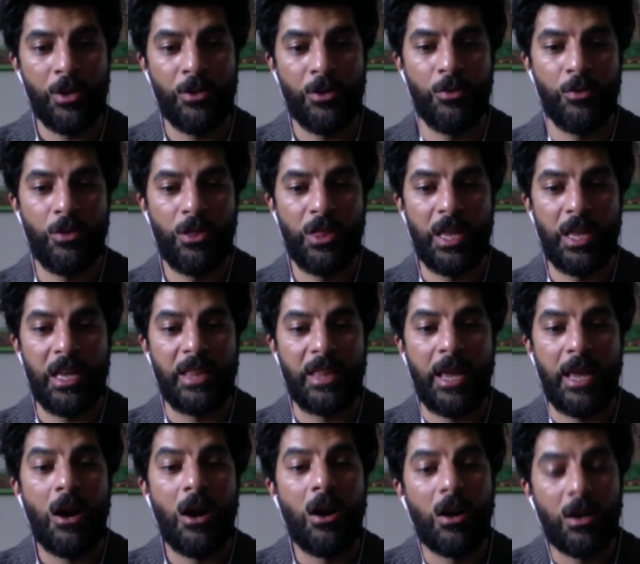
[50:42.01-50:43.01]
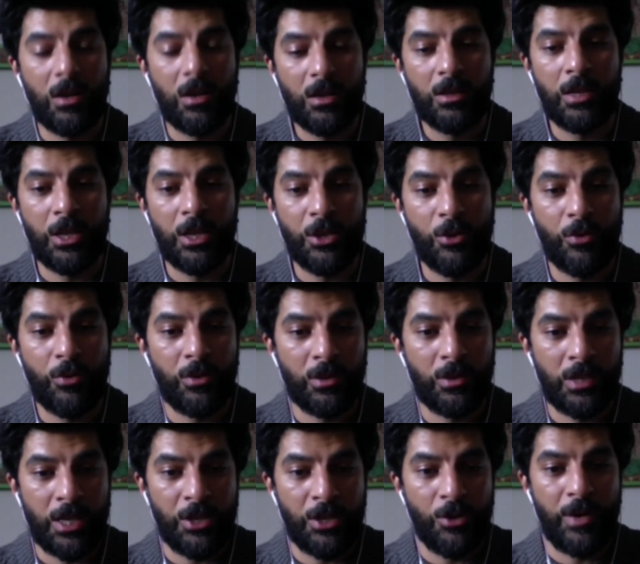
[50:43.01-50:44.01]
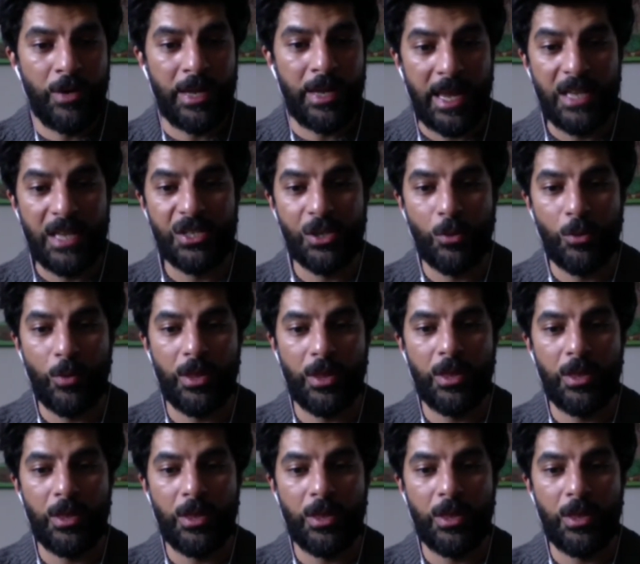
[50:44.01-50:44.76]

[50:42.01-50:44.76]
you think they are that you're engaging with.